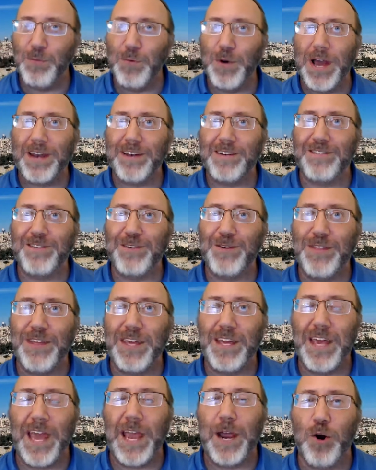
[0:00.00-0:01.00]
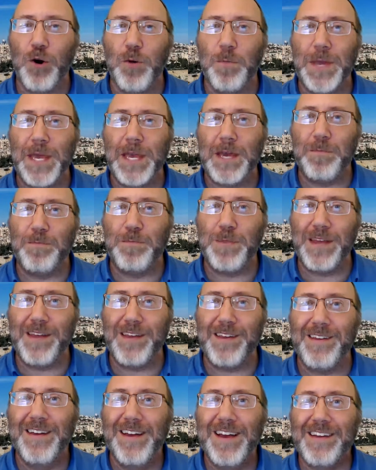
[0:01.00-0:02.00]
went to the
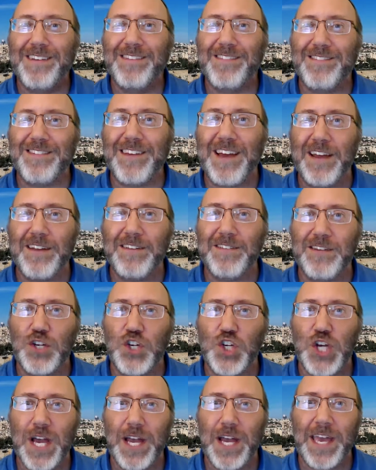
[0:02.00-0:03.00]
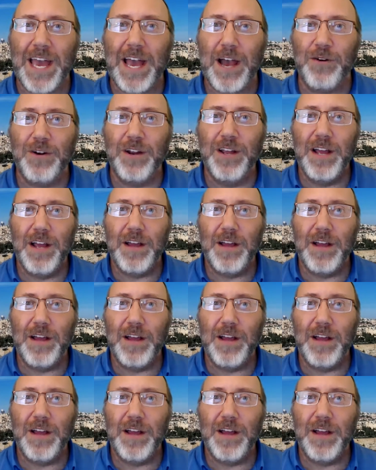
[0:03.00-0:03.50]
Airbnb site to check out